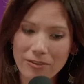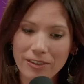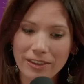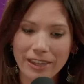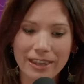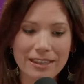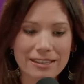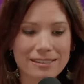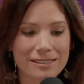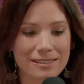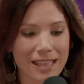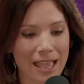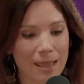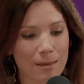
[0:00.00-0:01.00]
feeling the
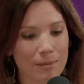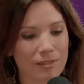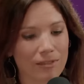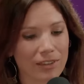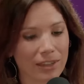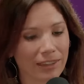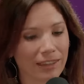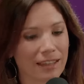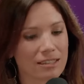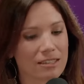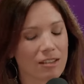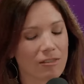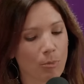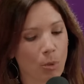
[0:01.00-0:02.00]
same
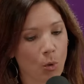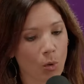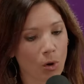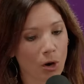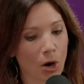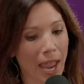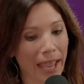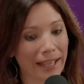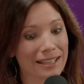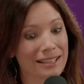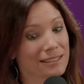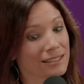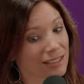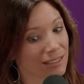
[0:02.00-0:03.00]
feelings of poor
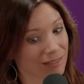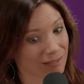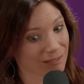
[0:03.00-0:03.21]
and